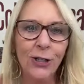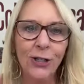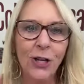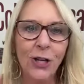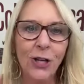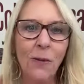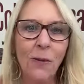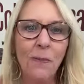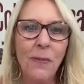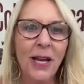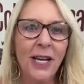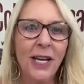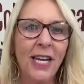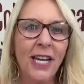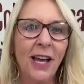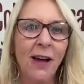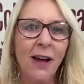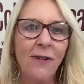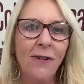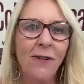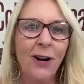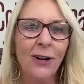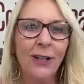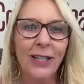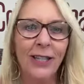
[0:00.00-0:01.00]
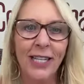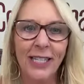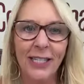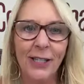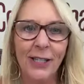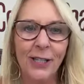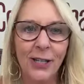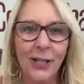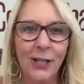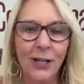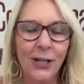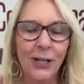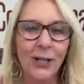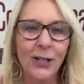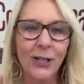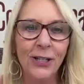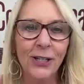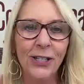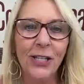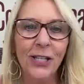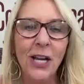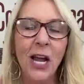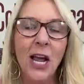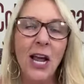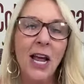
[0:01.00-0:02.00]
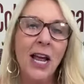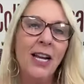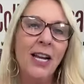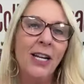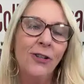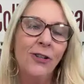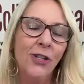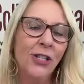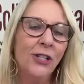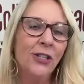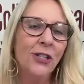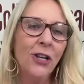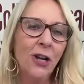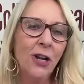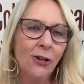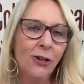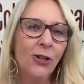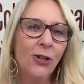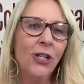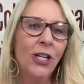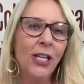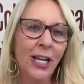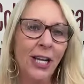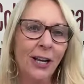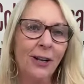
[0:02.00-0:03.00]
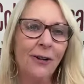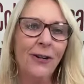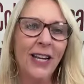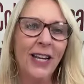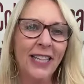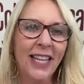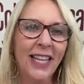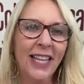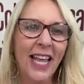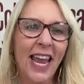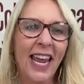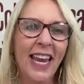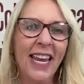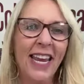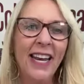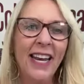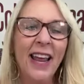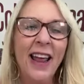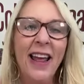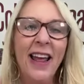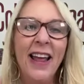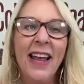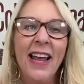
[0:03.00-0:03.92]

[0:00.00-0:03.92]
so many of our listeners just know she can relate.